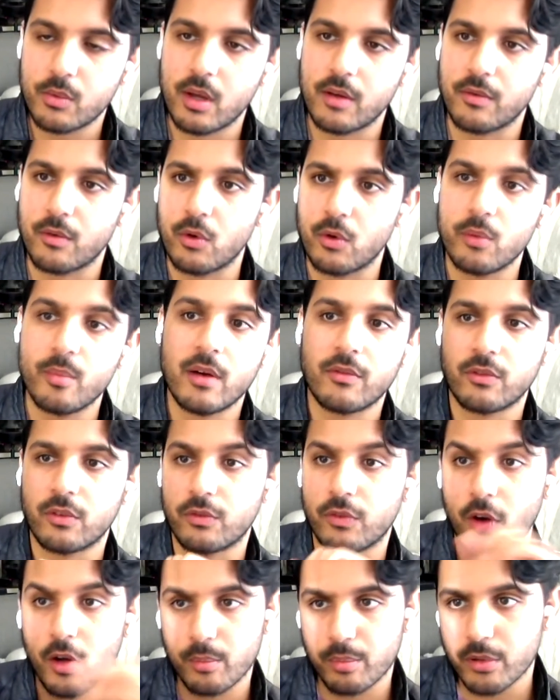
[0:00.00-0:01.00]
we have a roadmap
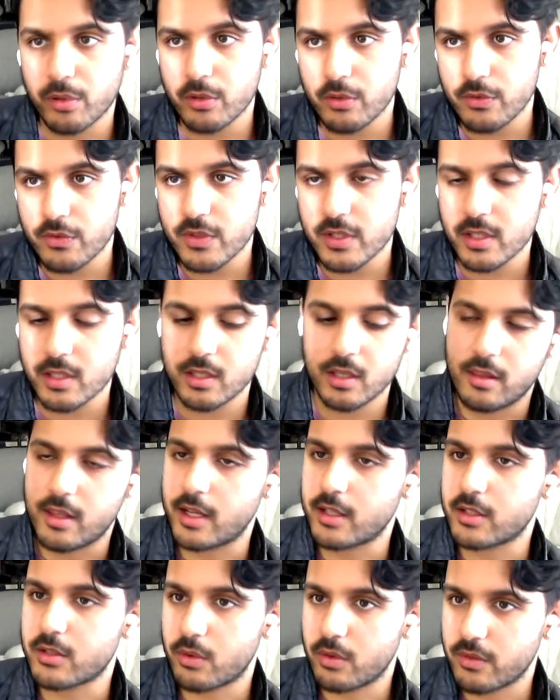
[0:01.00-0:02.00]
for fault proofs and
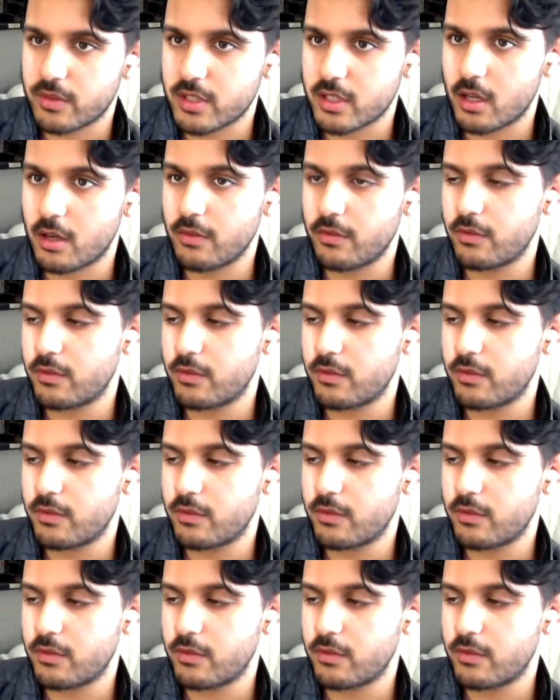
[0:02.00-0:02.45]
that sort of stuff.